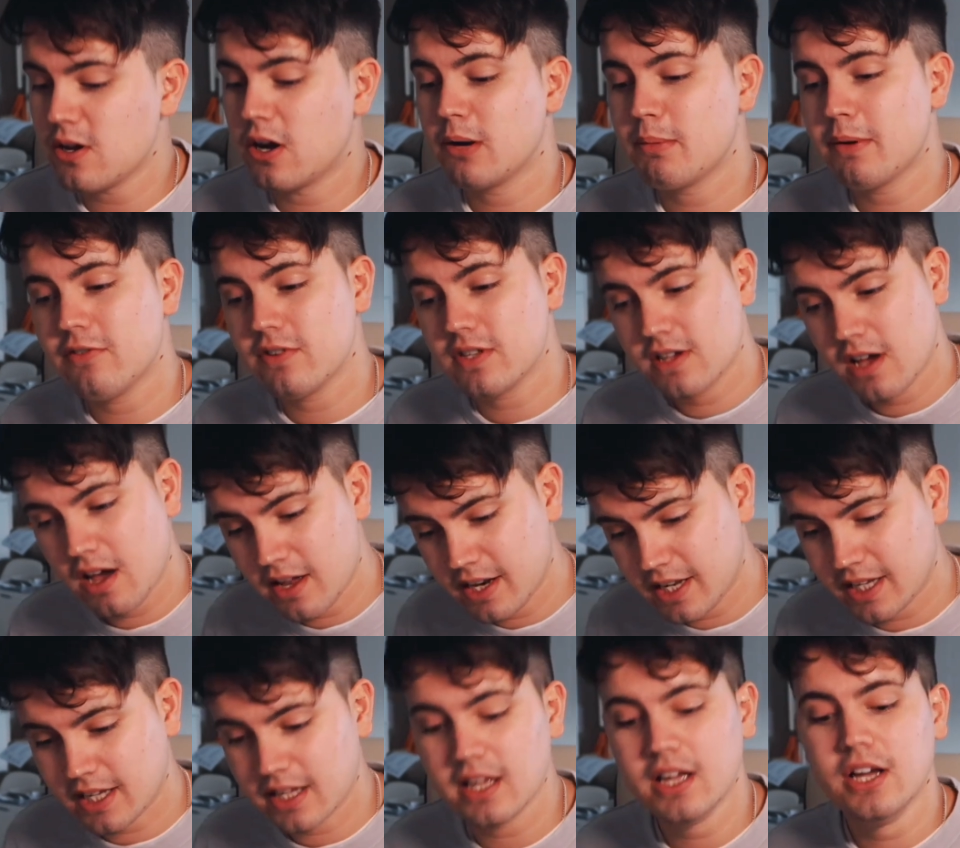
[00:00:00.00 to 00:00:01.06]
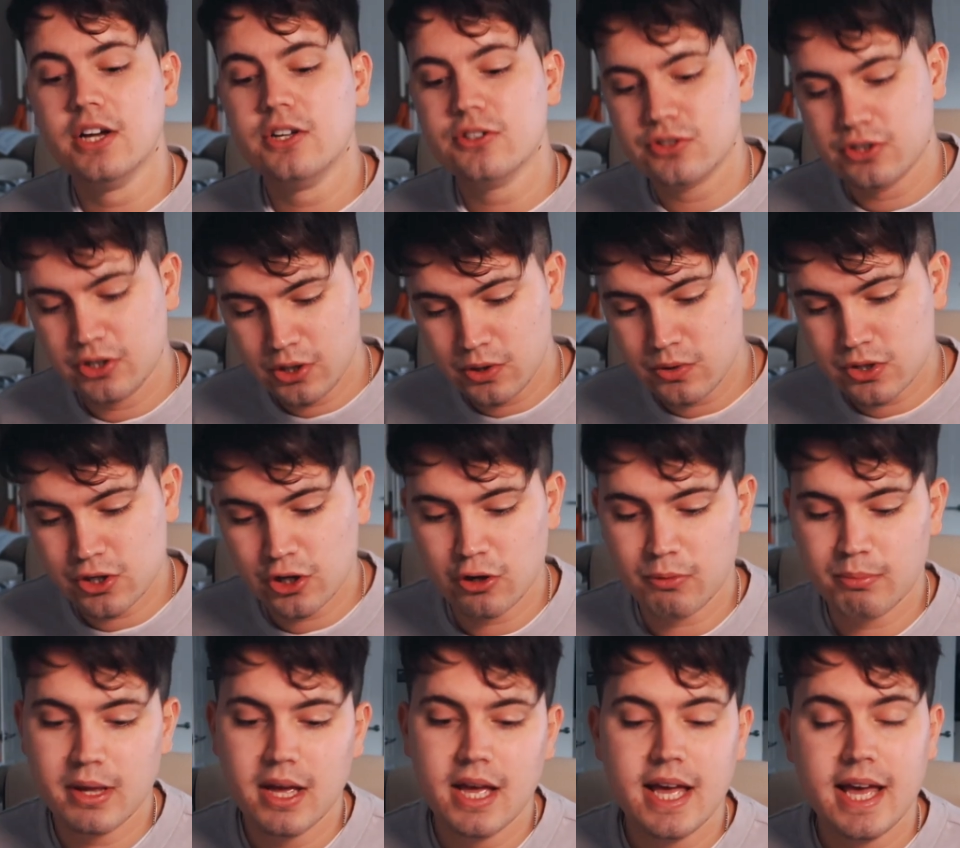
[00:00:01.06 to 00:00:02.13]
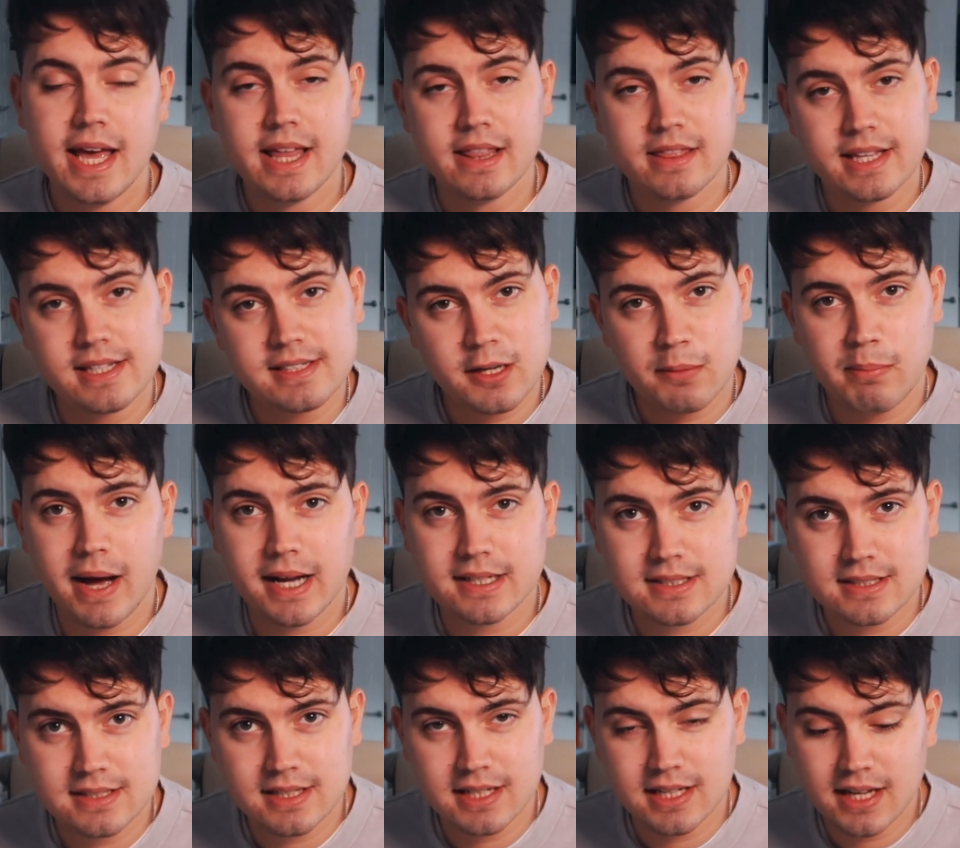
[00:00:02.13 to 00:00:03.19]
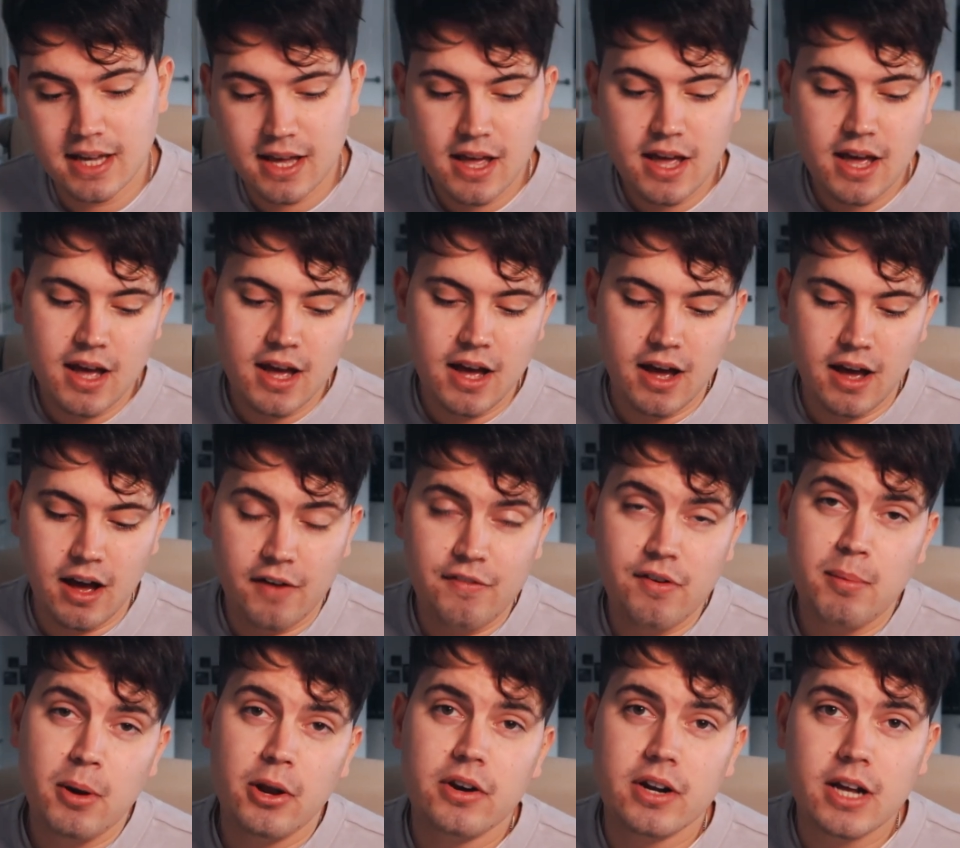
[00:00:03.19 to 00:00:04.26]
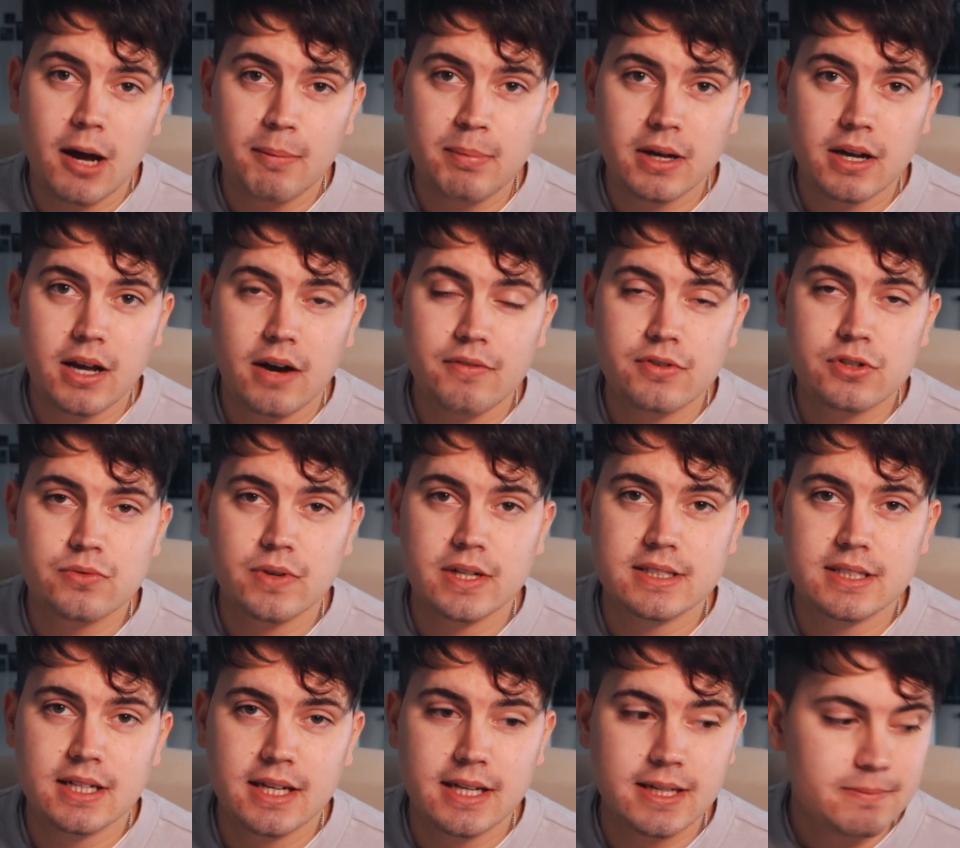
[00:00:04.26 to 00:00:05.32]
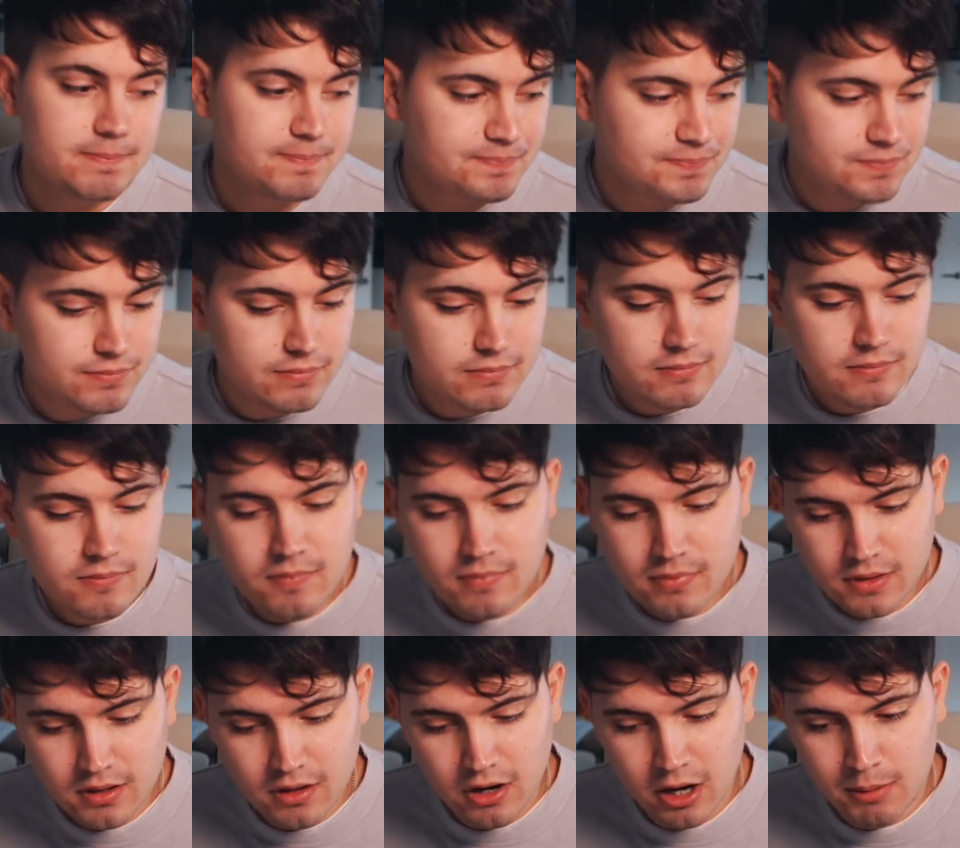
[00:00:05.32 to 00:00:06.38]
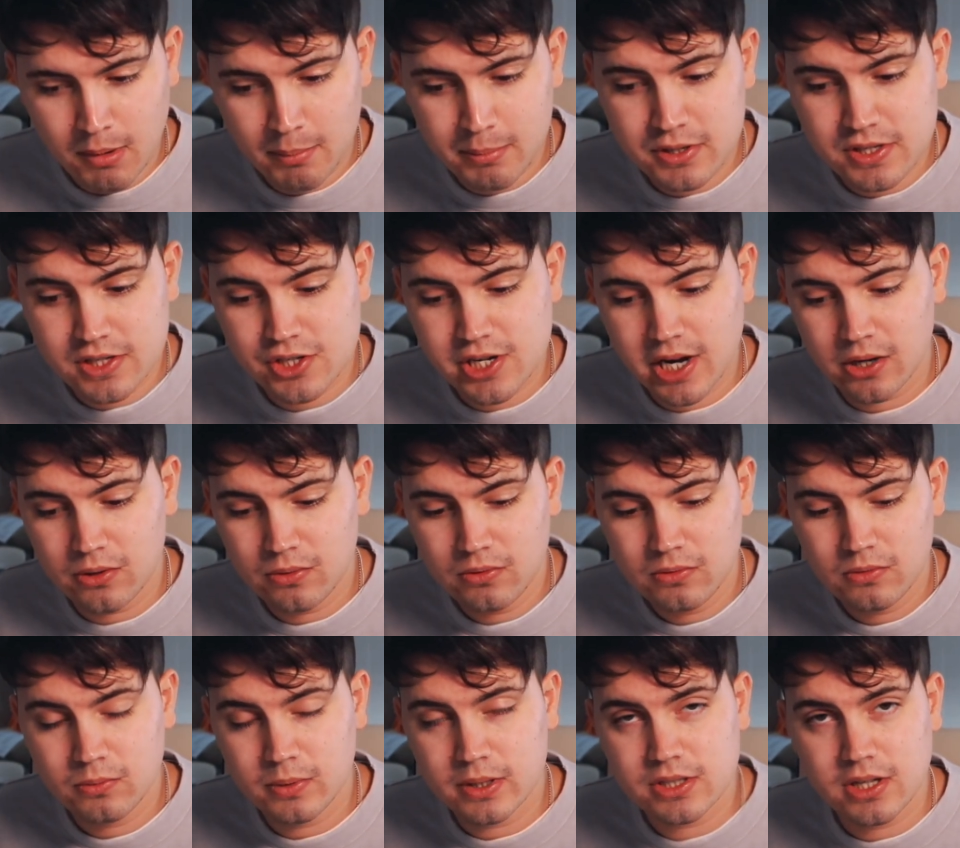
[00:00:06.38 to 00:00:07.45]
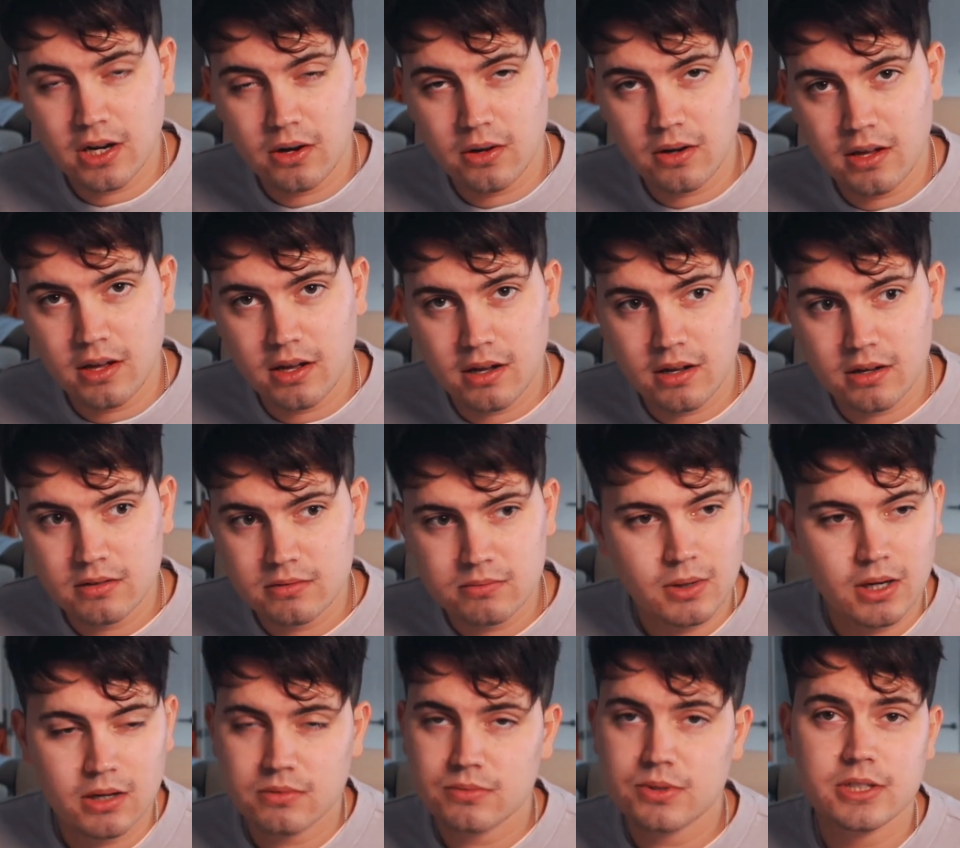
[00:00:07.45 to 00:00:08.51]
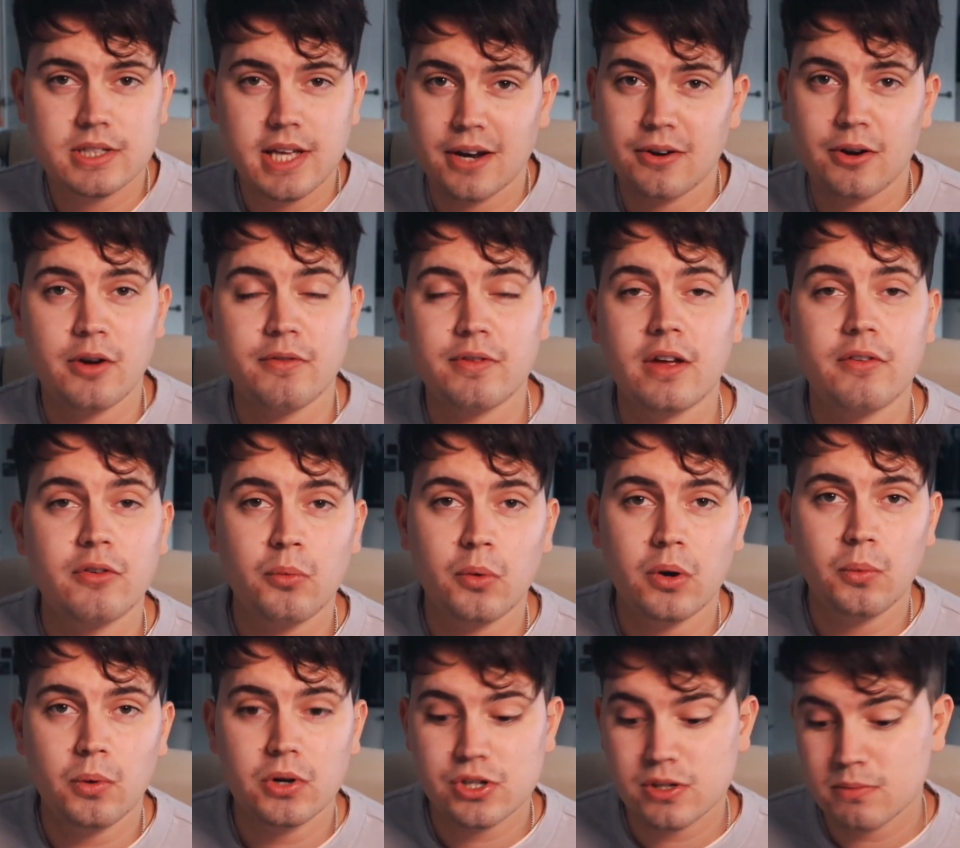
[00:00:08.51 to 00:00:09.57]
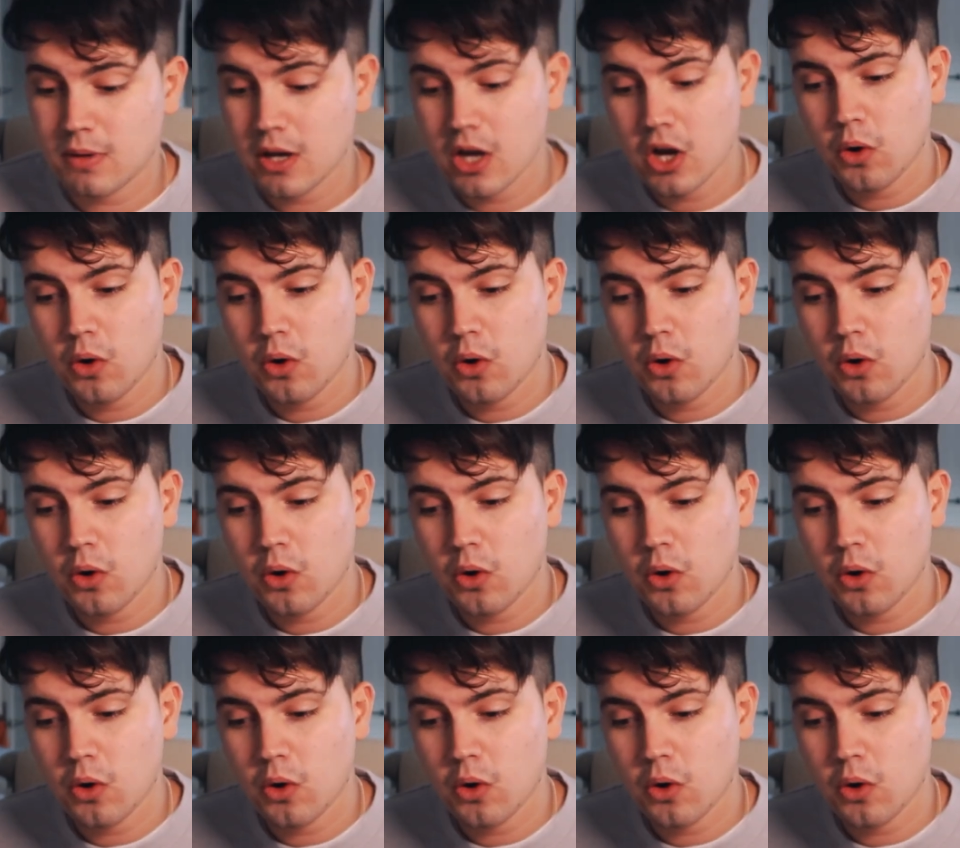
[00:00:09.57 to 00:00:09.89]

so I'm gonna be returning to YouTube in this capacity. Uh, I've uploaded a couple of covers recently on my music channel, which I'll, uh, well, just head on over there if you wanna watch them.